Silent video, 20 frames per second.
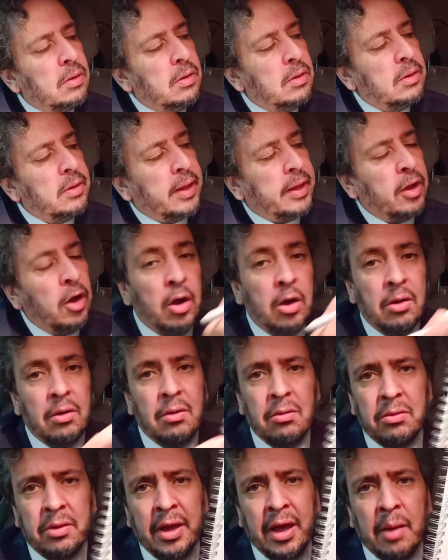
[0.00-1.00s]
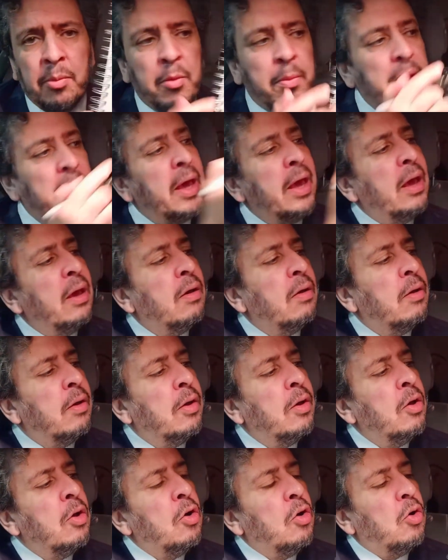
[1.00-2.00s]
we're at 4,000
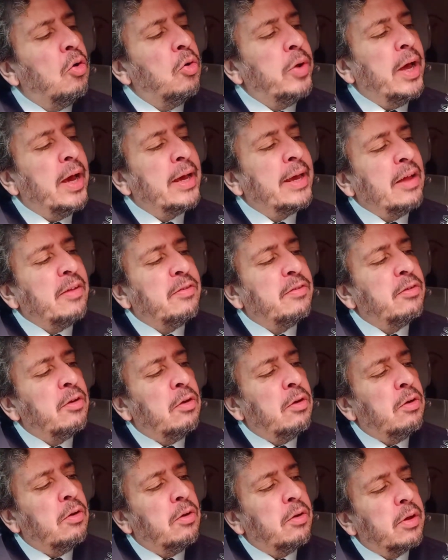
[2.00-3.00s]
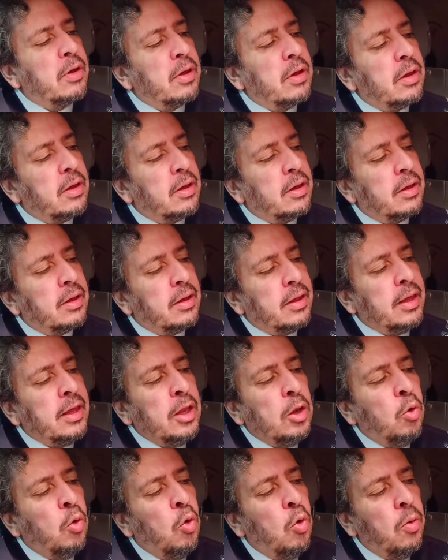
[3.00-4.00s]
meters. Okay, that's about,
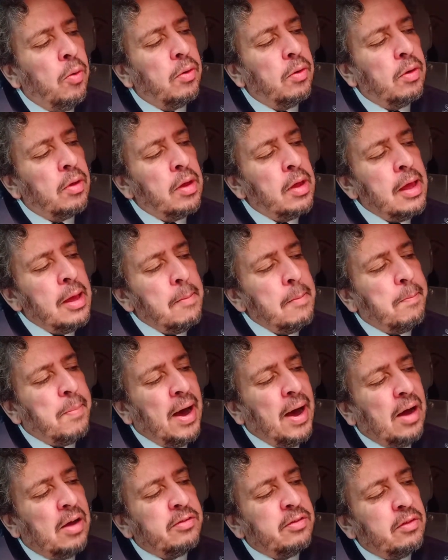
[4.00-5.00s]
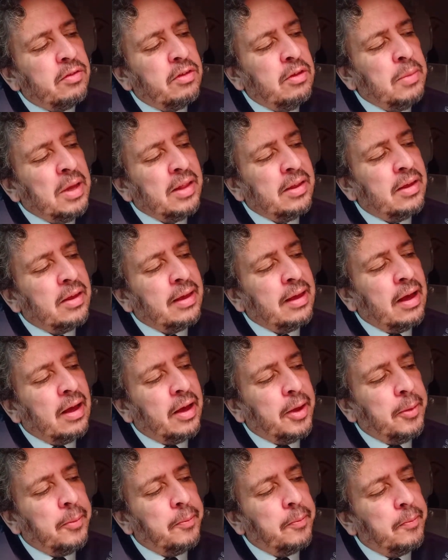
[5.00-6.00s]
we have 400 kilos per
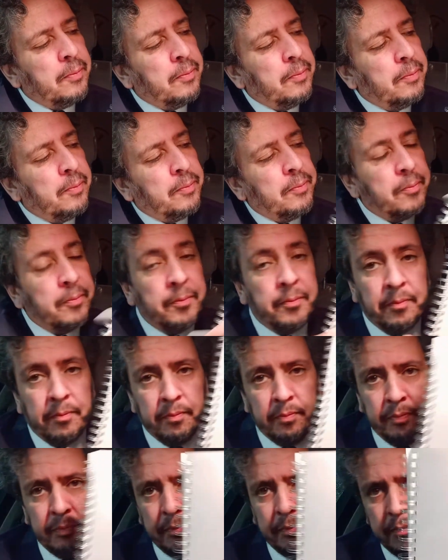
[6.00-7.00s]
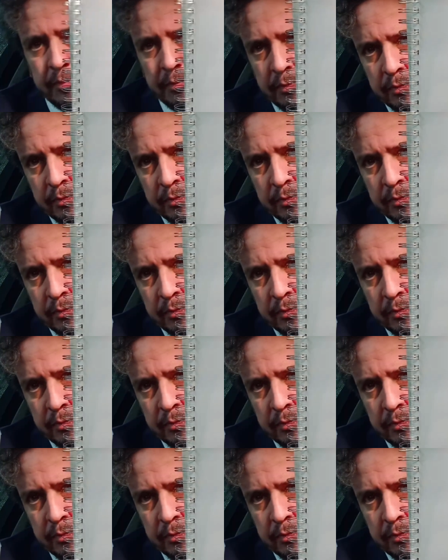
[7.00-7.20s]
square centimeter.